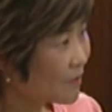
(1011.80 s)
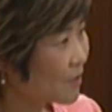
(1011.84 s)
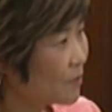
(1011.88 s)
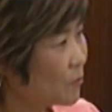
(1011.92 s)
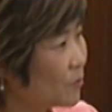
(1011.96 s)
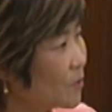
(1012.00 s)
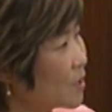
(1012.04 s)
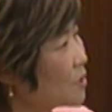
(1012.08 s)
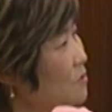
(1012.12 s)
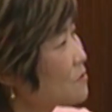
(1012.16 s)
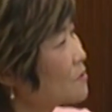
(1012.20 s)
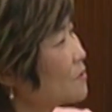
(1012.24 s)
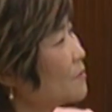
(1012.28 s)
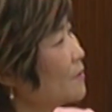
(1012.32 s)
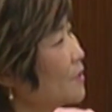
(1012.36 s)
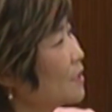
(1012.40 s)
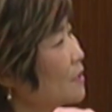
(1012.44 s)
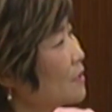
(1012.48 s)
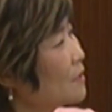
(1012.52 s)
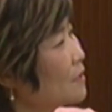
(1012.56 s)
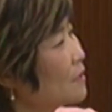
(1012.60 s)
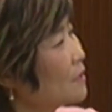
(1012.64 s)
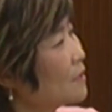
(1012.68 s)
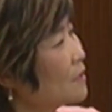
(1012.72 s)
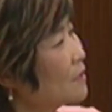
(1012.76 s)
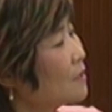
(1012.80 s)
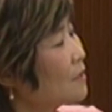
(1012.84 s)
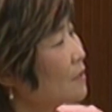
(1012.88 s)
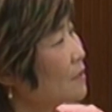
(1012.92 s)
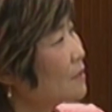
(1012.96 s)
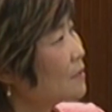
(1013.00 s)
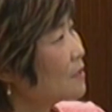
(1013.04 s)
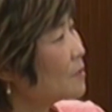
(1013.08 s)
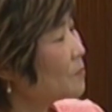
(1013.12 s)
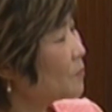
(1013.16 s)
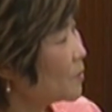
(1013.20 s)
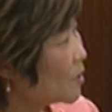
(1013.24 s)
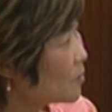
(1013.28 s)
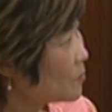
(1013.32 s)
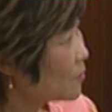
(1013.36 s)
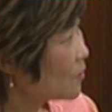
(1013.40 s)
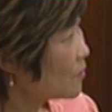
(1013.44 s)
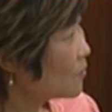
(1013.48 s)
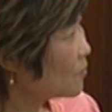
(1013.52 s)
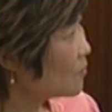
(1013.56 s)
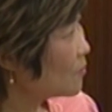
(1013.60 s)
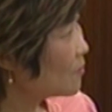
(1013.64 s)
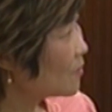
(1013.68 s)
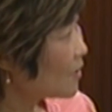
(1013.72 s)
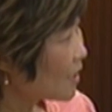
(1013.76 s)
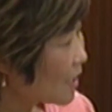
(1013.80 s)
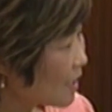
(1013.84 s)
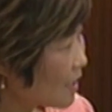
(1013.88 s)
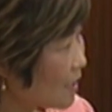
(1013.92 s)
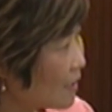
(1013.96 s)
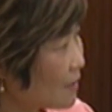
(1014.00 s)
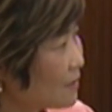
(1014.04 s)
we are doing, the people who are